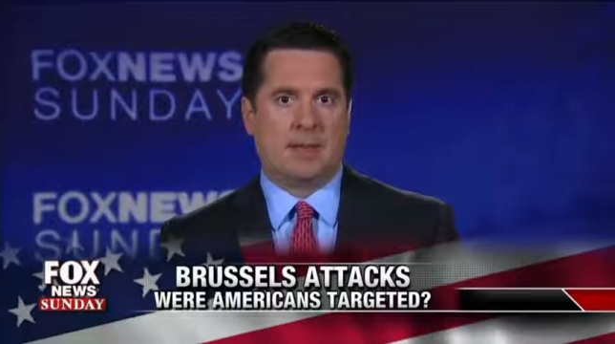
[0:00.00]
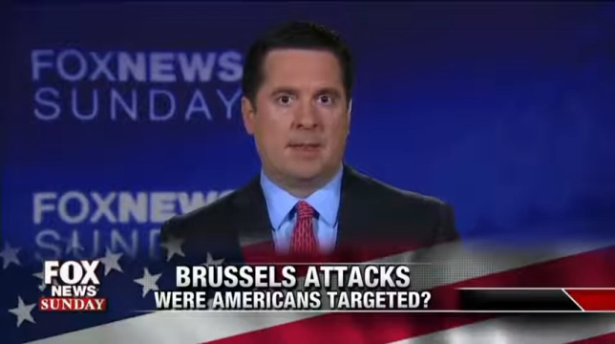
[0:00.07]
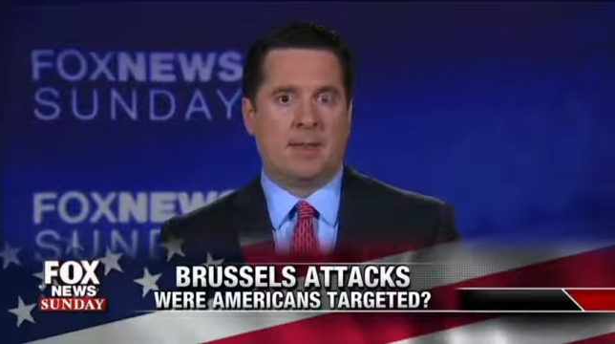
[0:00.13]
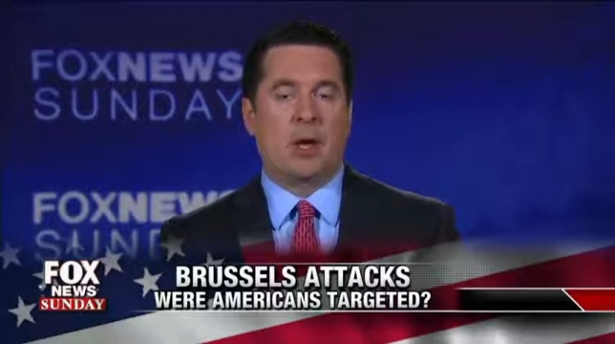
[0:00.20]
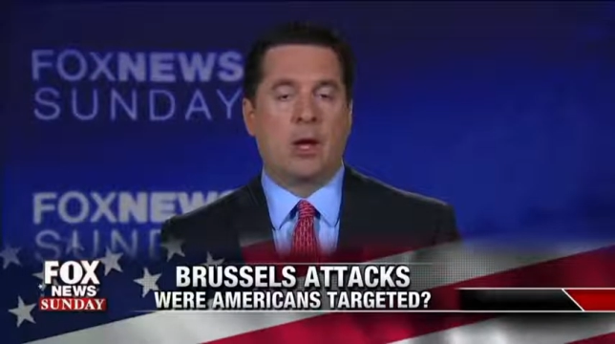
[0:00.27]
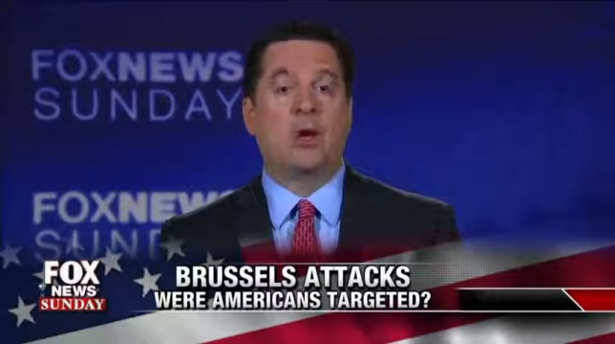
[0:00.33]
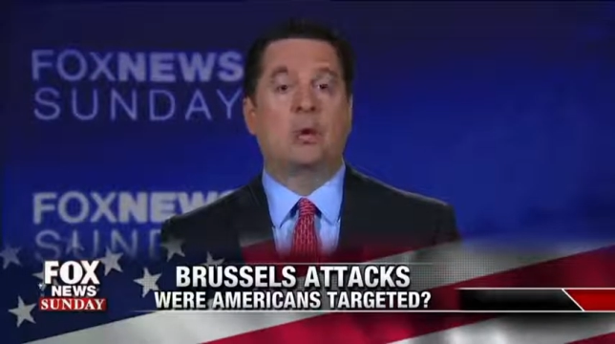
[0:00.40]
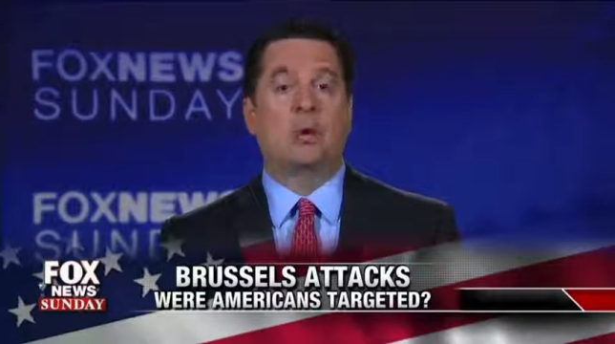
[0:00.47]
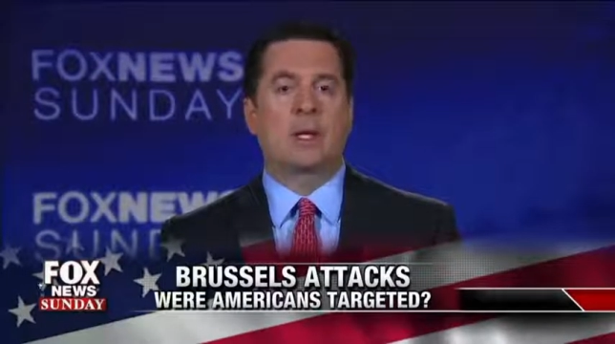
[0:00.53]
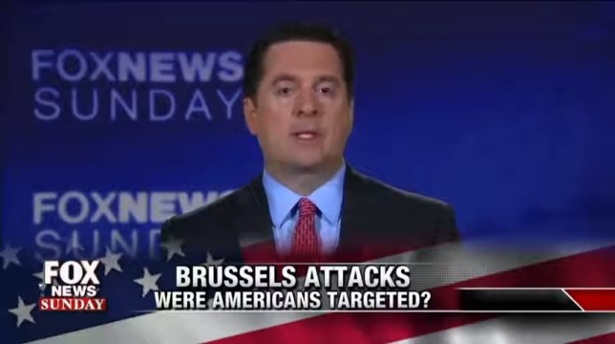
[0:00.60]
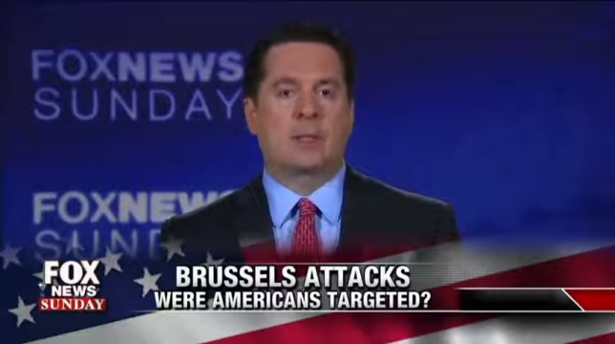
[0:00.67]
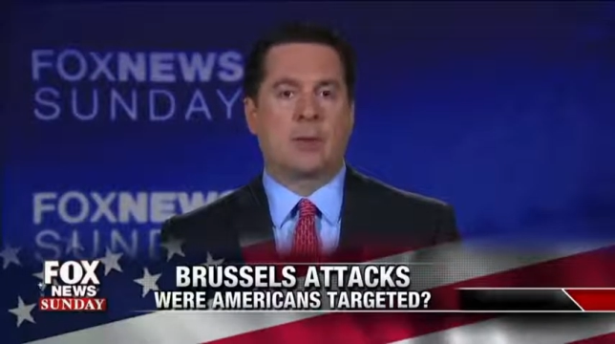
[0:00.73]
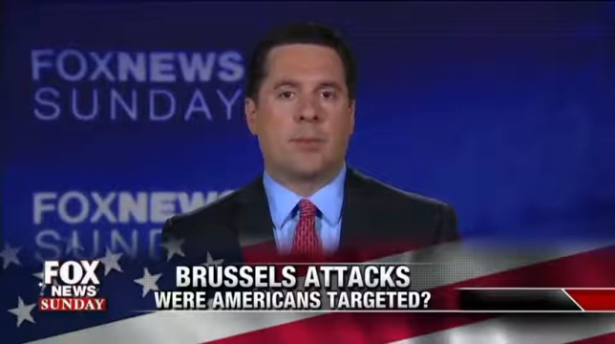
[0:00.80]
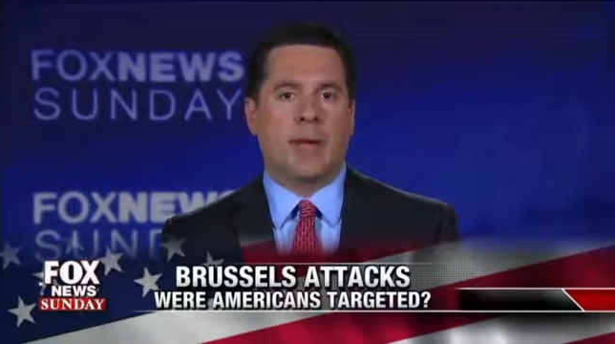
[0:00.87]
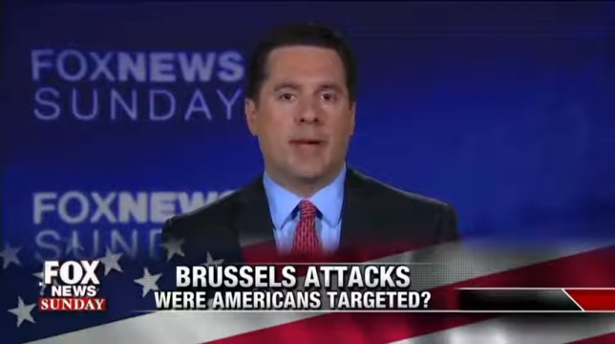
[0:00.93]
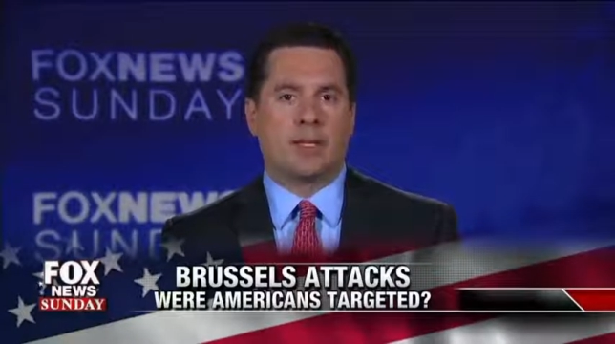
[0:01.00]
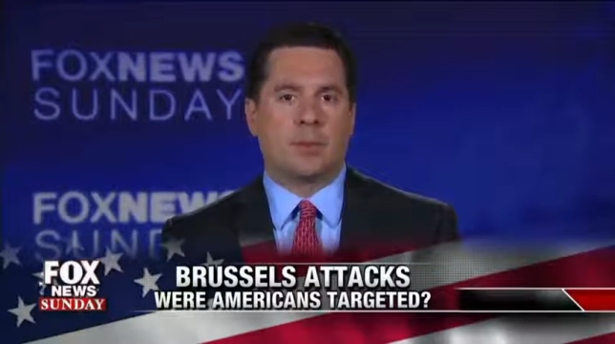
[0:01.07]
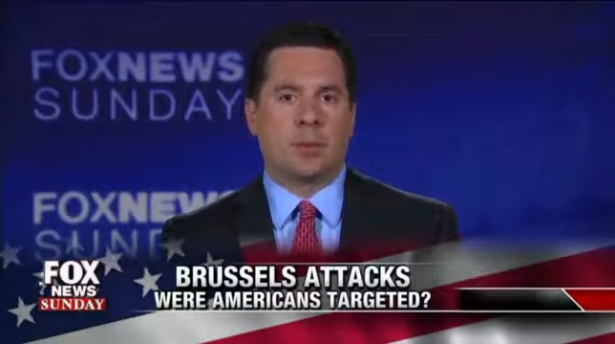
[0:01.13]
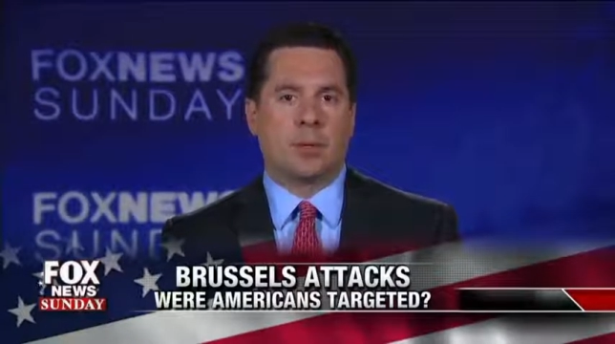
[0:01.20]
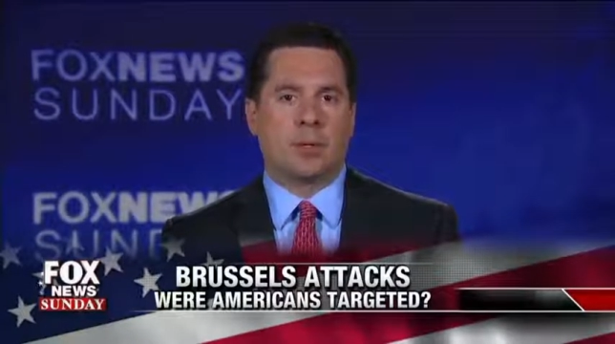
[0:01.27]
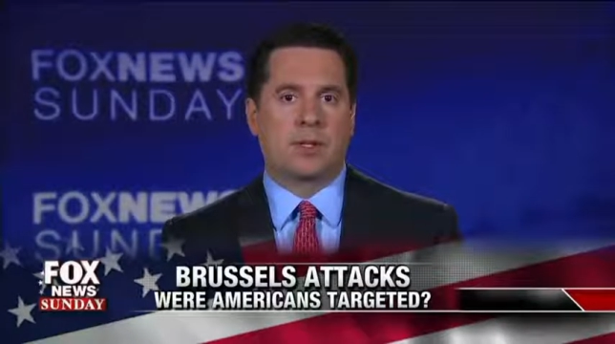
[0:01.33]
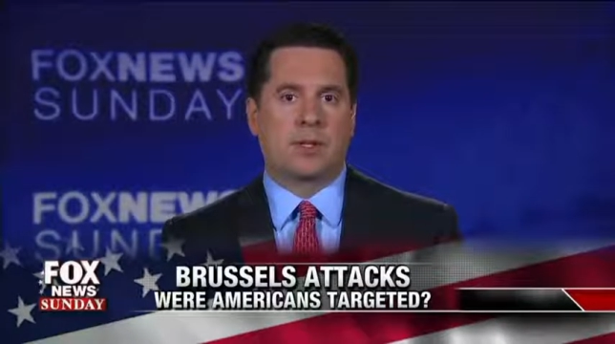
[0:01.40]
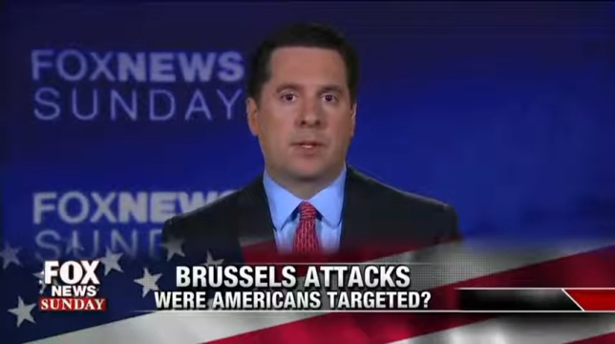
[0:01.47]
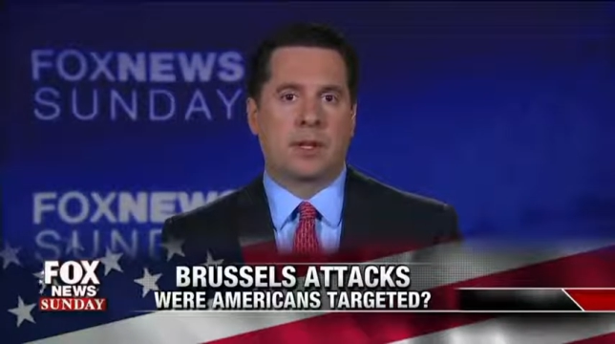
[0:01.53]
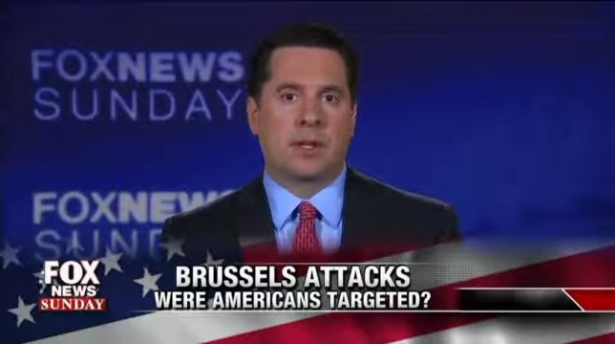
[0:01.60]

they hold Western passports,